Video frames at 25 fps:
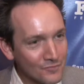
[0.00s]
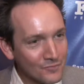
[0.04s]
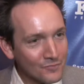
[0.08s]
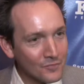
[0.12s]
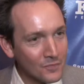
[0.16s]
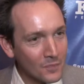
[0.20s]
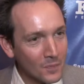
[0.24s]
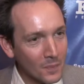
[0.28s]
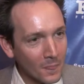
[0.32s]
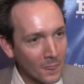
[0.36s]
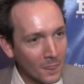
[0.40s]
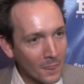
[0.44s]
What
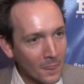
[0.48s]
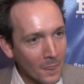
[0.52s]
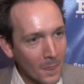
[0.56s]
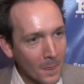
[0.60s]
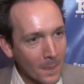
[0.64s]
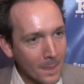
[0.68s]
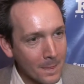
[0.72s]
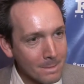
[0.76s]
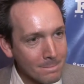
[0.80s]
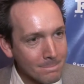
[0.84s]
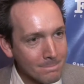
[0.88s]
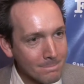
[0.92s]
does it
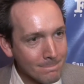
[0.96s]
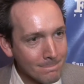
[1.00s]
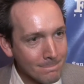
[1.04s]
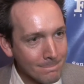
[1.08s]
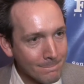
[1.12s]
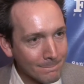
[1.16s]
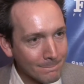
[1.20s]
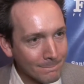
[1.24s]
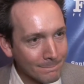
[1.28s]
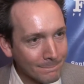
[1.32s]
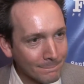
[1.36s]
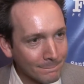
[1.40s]
mean to you to
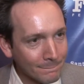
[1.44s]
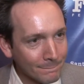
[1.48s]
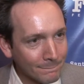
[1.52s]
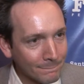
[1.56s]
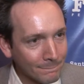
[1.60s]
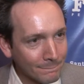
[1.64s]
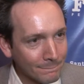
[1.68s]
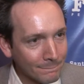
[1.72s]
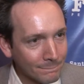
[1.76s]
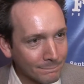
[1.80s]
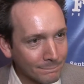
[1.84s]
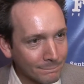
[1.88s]
have your
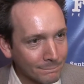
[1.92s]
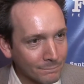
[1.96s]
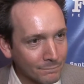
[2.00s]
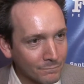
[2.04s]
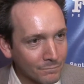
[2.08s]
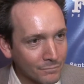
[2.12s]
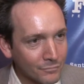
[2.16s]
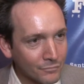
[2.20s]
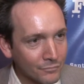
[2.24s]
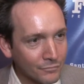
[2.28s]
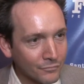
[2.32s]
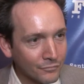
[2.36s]
film in the
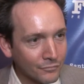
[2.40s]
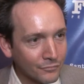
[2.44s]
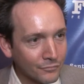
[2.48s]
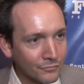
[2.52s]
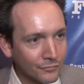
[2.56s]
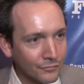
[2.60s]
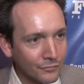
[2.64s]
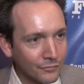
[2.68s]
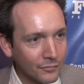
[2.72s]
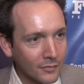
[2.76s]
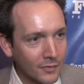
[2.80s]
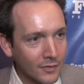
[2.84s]
Santa
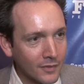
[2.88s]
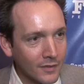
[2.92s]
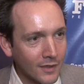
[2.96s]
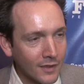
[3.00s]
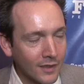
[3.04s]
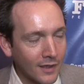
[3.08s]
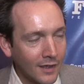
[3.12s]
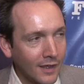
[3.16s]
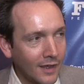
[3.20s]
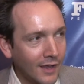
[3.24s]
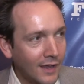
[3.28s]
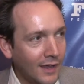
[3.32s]
Barbara
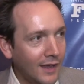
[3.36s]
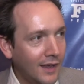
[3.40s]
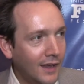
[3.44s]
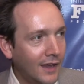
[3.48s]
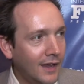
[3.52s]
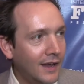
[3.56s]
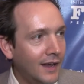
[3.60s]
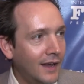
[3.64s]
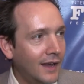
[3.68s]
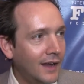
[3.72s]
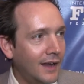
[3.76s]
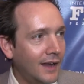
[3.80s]
International Film
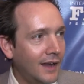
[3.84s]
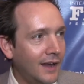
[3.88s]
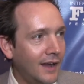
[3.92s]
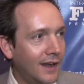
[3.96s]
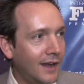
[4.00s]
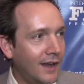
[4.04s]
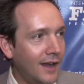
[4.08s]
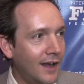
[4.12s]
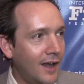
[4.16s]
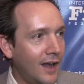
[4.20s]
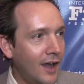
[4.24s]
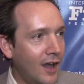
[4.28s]
Festival?
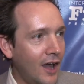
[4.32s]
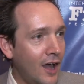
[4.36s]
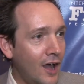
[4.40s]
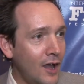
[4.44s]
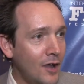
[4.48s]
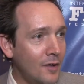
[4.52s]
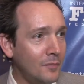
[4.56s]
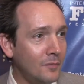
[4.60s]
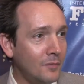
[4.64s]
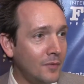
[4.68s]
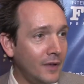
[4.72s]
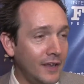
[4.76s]

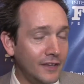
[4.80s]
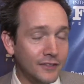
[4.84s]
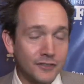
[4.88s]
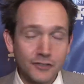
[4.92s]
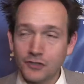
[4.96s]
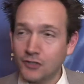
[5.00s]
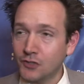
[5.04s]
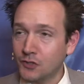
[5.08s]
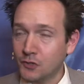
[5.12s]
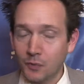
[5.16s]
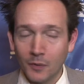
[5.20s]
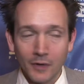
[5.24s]
Um,
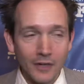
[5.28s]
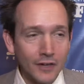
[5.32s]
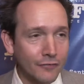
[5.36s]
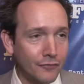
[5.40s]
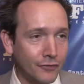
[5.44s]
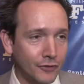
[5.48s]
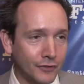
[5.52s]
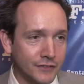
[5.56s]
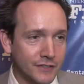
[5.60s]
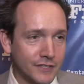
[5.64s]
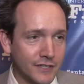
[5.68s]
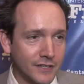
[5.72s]
it's just
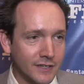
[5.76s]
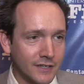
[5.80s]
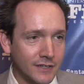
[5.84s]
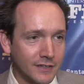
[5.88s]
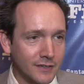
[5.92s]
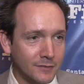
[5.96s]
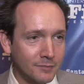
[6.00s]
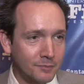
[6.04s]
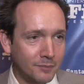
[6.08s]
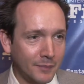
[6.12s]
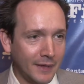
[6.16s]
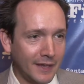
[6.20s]
wonderful
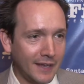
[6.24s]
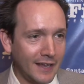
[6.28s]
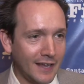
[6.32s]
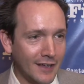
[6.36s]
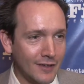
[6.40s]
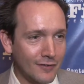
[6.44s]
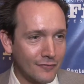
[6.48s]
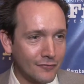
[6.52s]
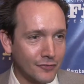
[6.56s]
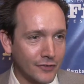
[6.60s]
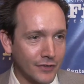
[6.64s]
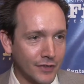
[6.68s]
to be
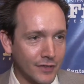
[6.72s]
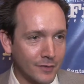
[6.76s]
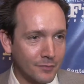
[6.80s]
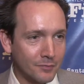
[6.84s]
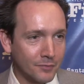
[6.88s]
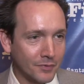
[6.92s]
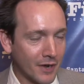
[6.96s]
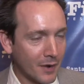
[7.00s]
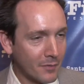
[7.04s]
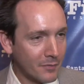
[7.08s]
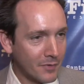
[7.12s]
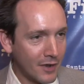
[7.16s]
here for the
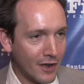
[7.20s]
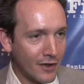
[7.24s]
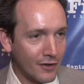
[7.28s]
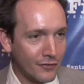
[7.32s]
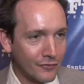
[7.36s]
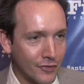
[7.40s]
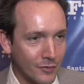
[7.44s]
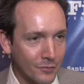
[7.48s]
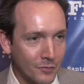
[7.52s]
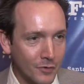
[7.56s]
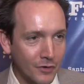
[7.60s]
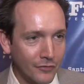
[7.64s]
premiere
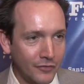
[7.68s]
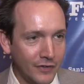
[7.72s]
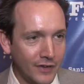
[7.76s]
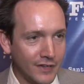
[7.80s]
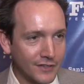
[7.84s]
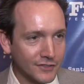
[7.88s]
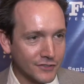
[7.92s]
of the movie.